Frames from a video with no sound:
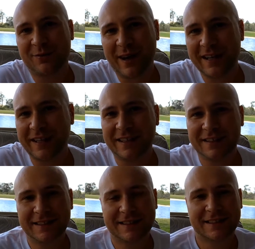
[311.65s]
and write
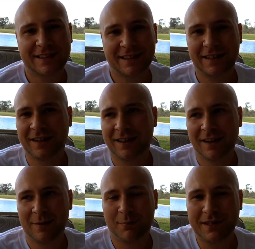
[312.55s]
English,
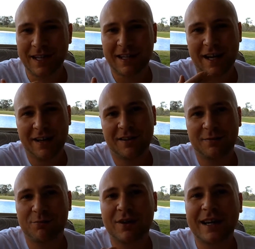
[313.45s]
but they can't
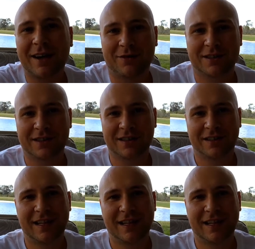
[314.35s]
pronounce.